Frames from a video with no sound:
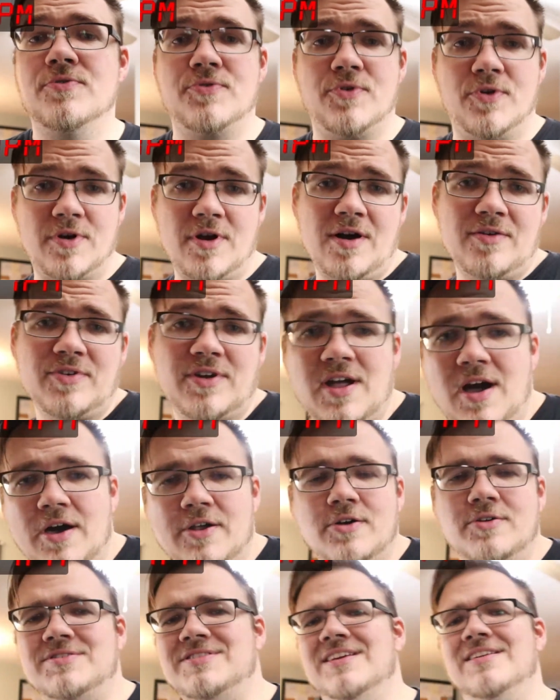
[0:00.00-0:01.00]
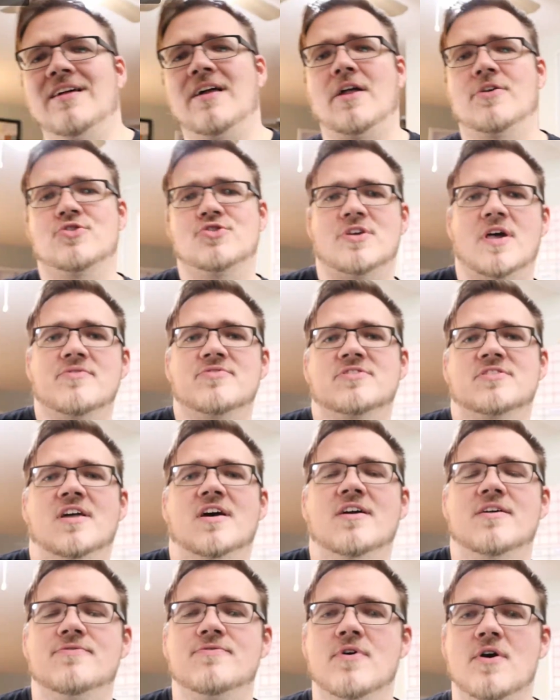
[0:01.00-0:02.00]
for an avocado, take like a chef's
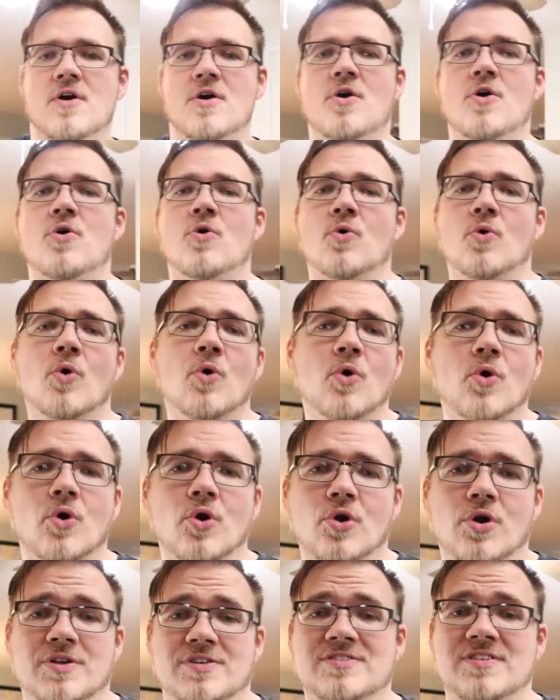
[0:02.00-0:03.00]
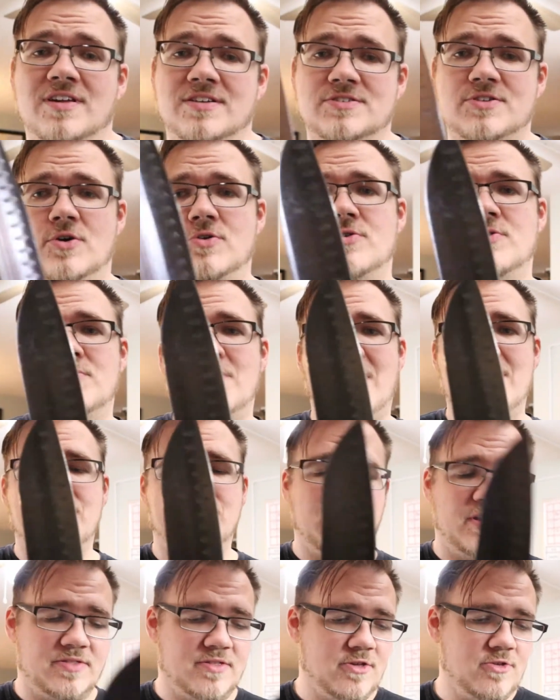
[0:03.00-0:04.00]
knife or a santoku
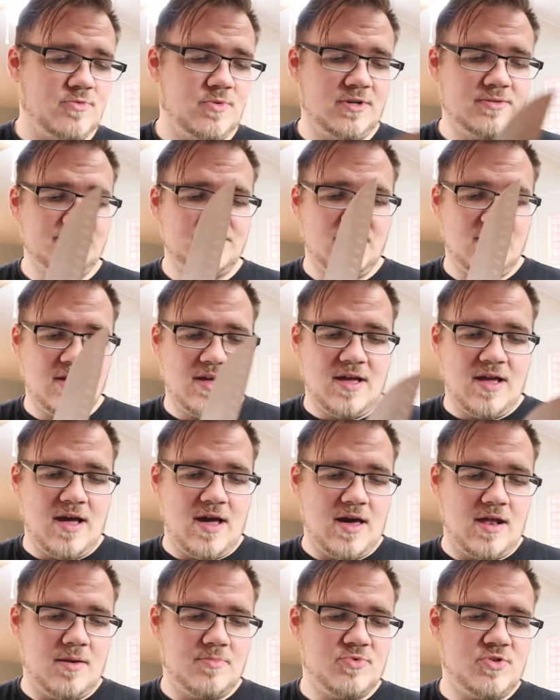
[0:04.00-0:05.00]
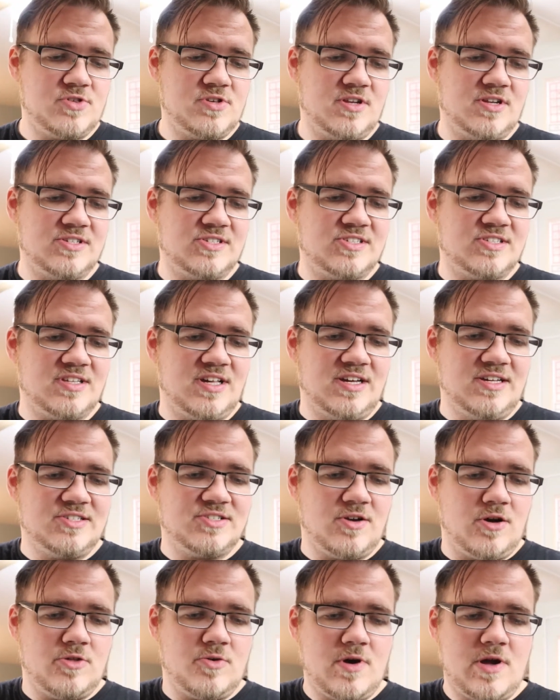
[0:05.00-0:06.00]
knife like this one, and I'm just gonna
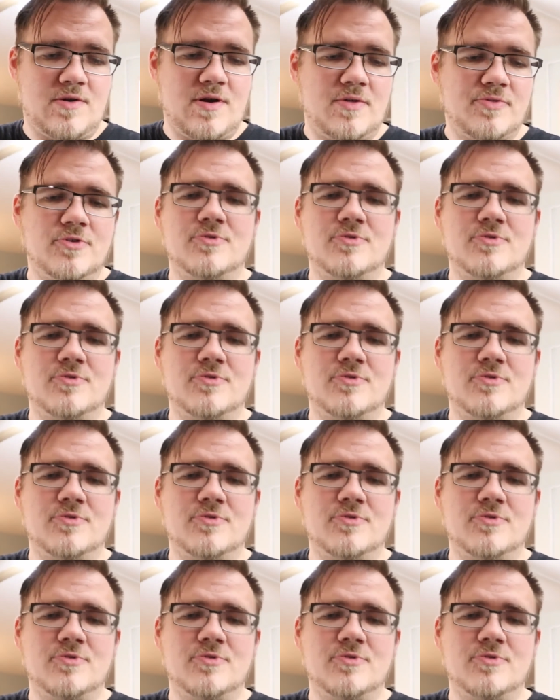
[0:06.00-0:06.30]
slice all the way around.